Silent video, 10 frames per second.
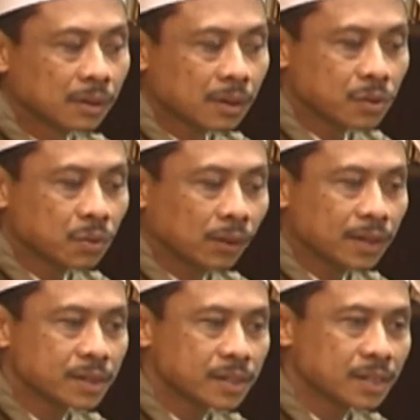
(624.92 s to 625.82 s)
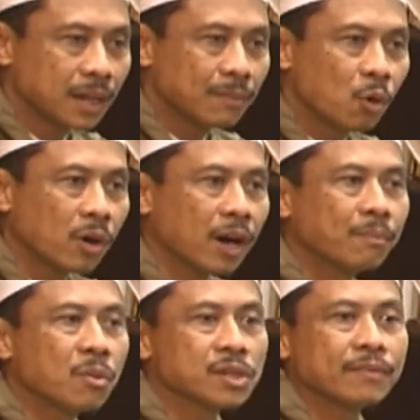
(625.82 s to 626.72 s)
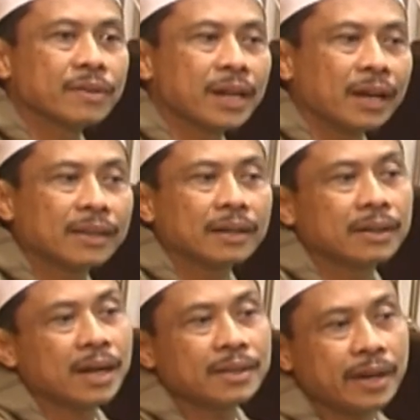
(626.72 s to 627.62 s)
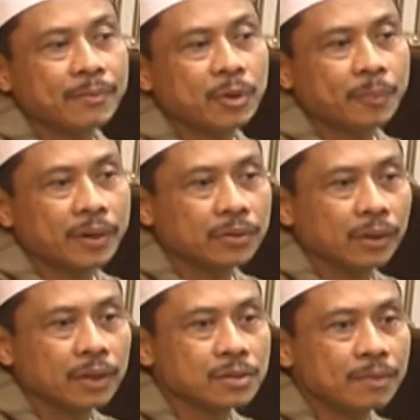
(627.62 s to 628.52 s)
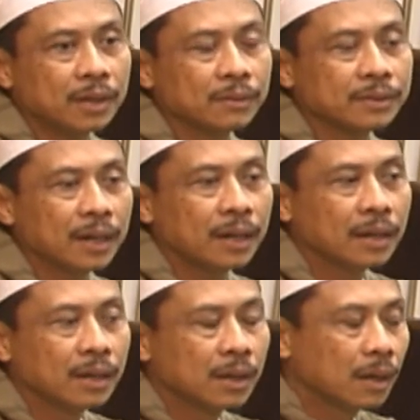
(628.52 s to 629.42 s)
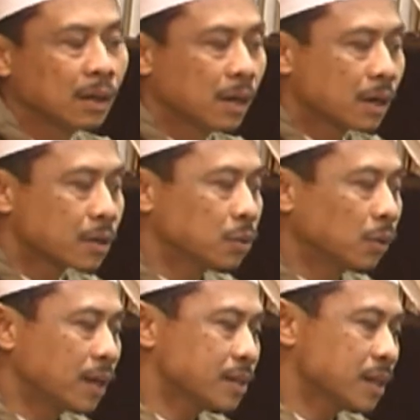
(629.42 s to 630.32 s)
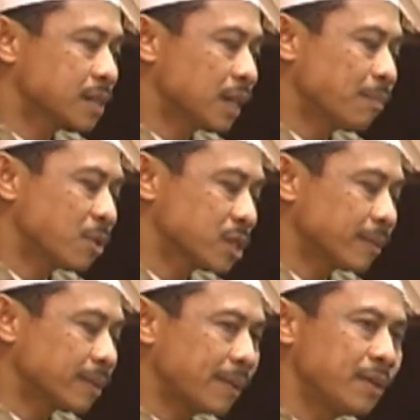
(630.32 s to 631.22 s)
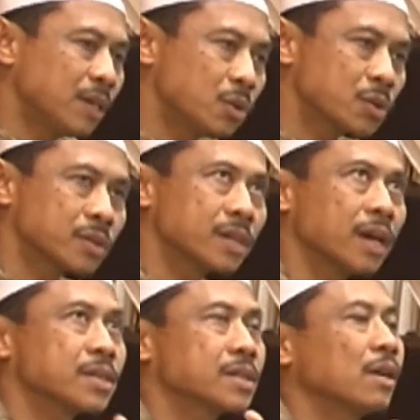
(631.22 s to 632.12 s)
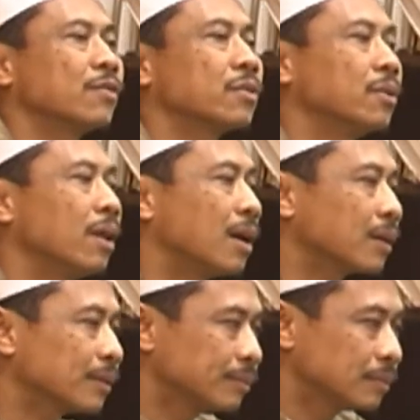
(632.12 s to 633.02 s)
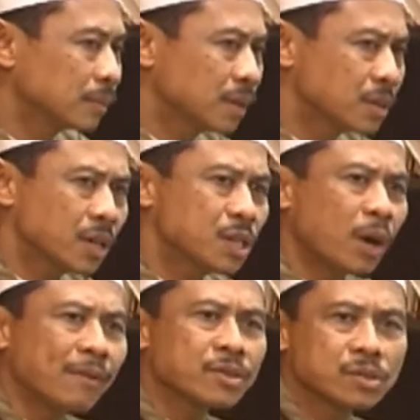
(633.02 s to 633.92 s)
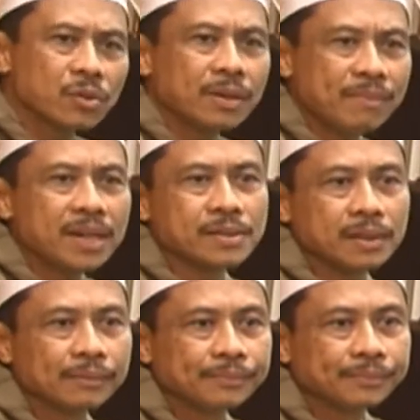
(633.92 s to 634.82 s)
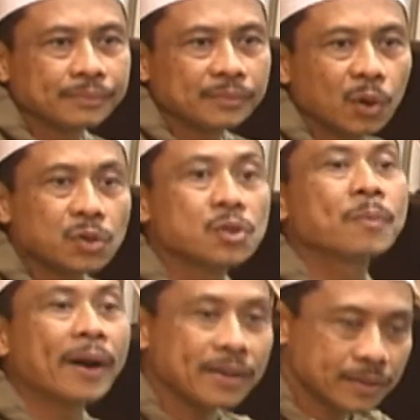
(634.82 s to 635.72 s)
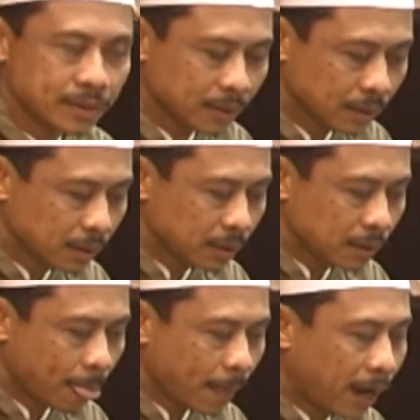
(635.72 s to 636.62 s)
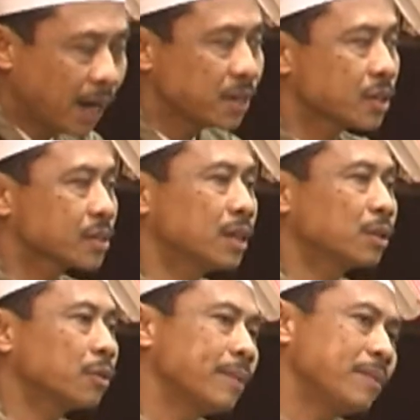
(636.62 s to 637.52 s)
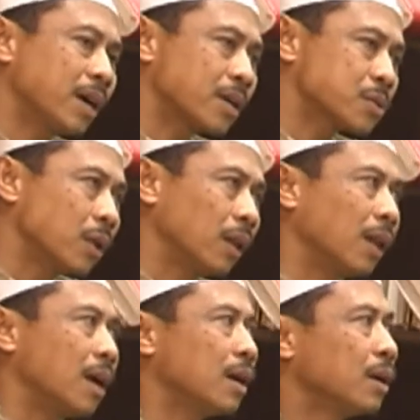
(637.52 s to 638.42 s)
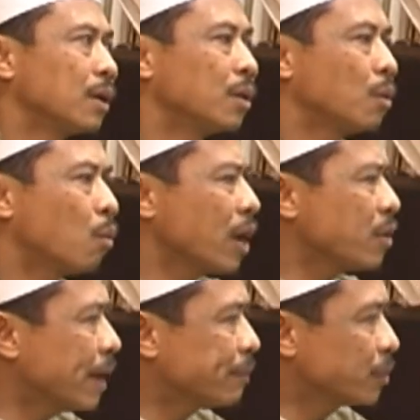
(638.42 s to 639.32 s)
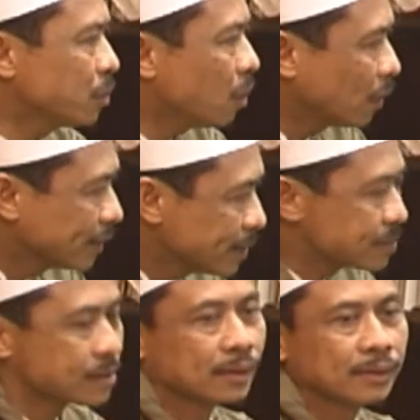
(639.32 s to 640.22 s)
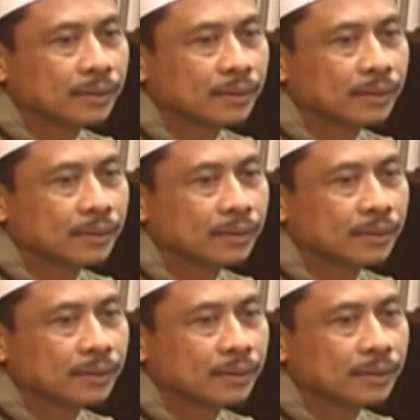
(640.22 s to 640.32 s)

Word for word: Rasulullah woke up most of the night, the night time to pray to Allah subhanahu wa ta'ala. Rasulullah most of the time he used to say astaghfirullah. So his wife was so amazed or surprised. Aisha said to him, Ya Rasulullah, why you have to do all this?